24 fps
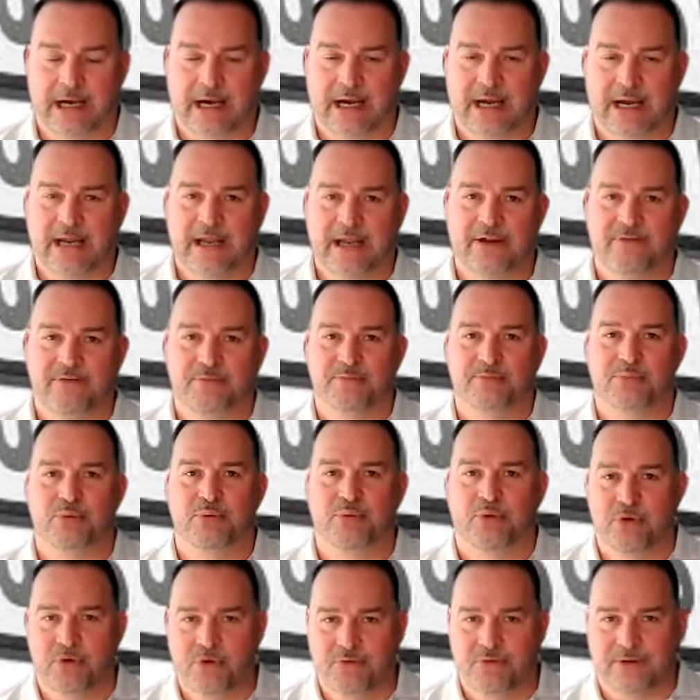I have
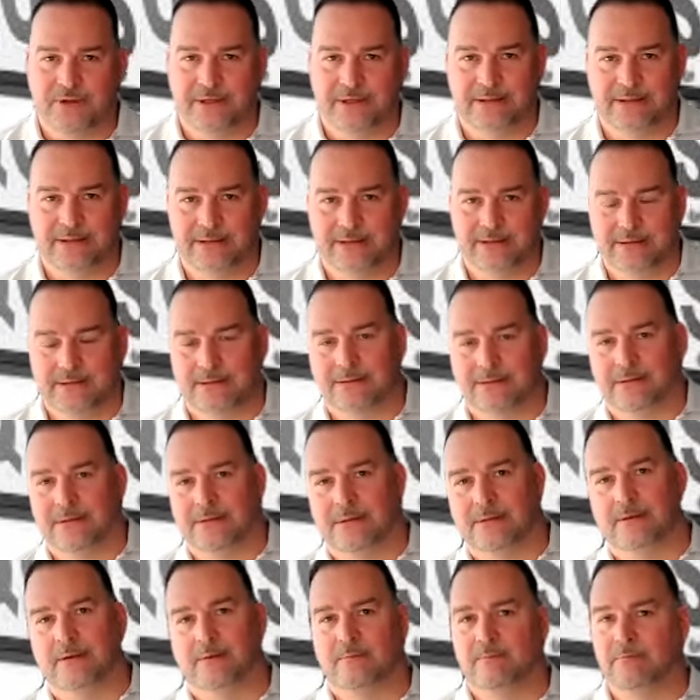proven
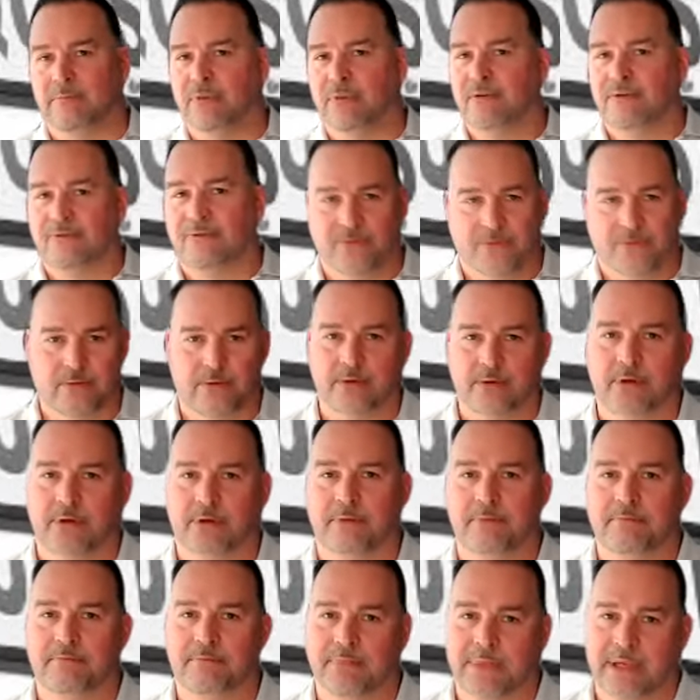
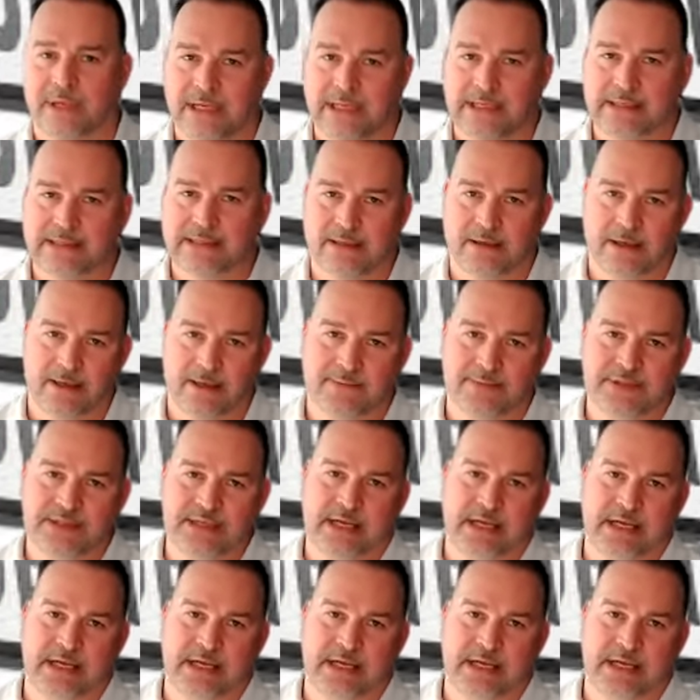before many times